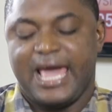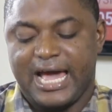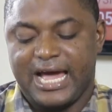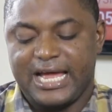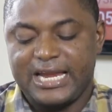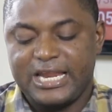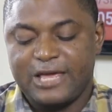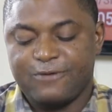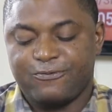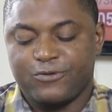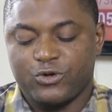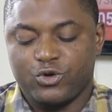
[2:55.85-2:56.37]

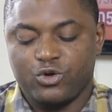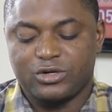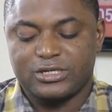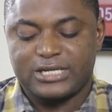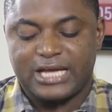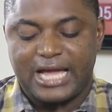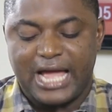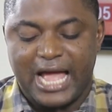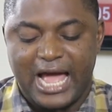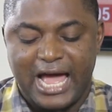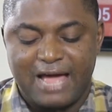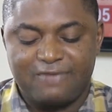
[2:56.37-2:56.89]
And if you
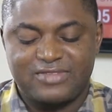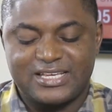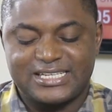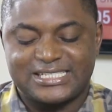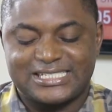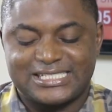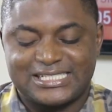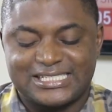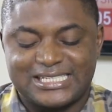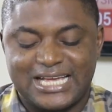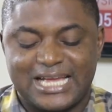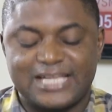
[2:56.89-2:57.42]
don't have
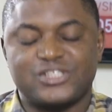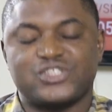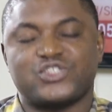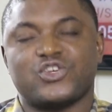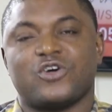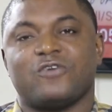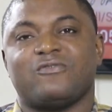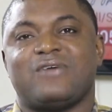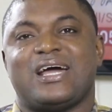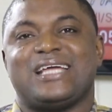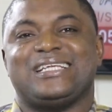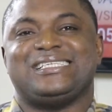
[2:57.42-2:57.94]
this sense
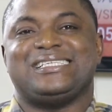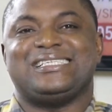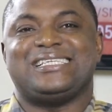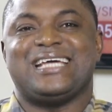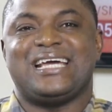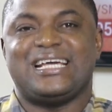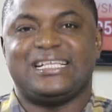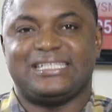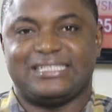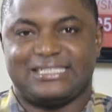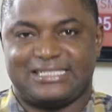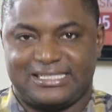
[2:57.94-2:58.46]
of
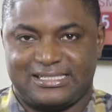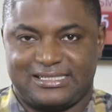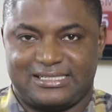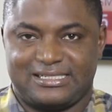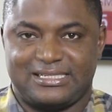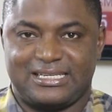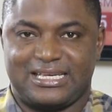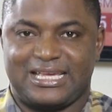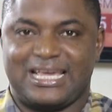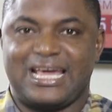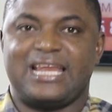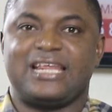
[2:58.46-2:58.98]

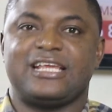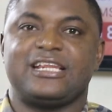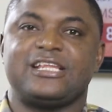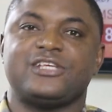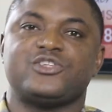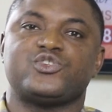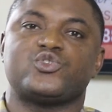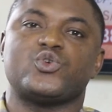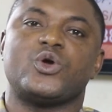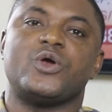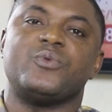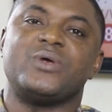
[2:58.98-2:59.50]
identity, getting
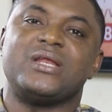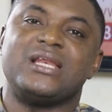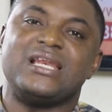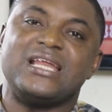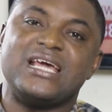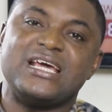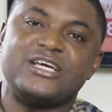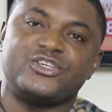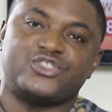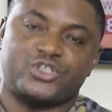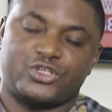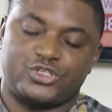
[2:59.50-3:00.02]
into a
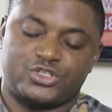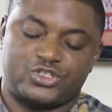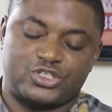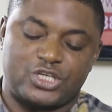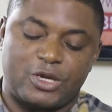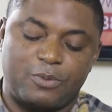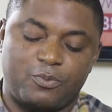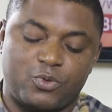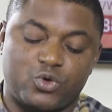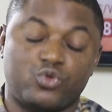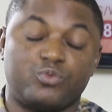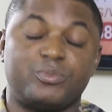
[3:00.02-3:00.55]

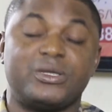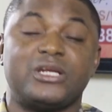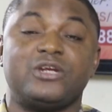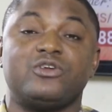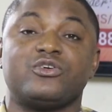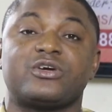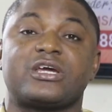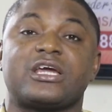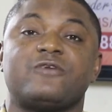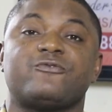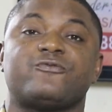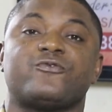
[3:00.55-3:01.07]
relationship, you'll be
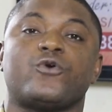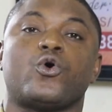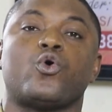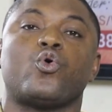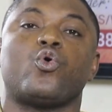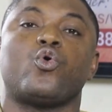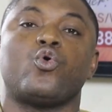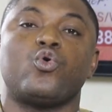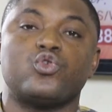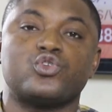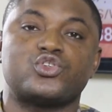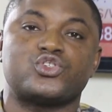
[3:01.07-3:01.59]
looking for
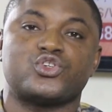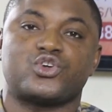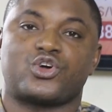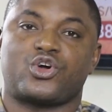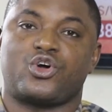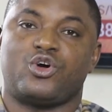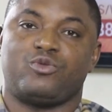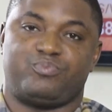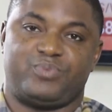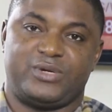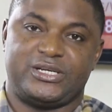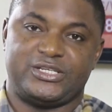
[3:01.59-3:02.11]
who to
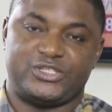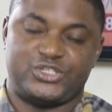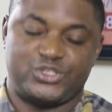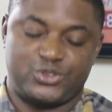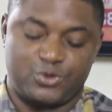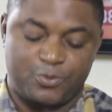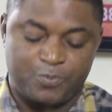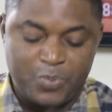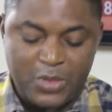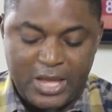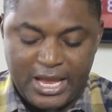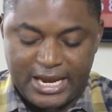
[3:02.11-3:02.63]
complete
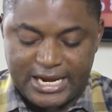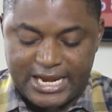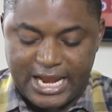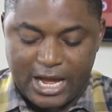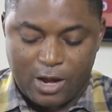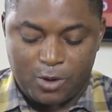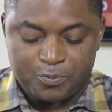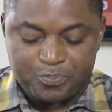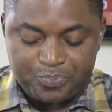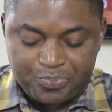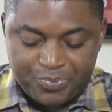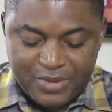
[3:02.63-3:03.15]
you.
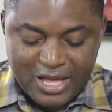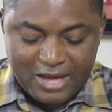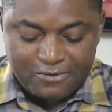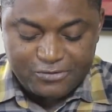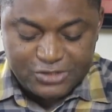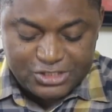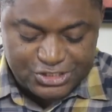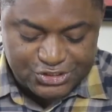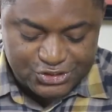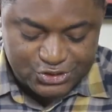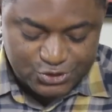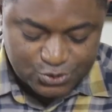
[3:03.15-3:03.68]
Now,
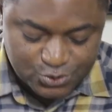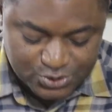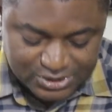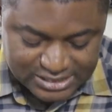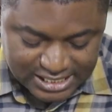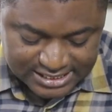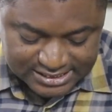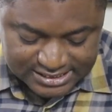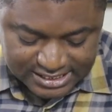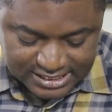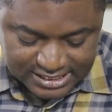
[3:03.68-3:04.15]
Ephesians 2.10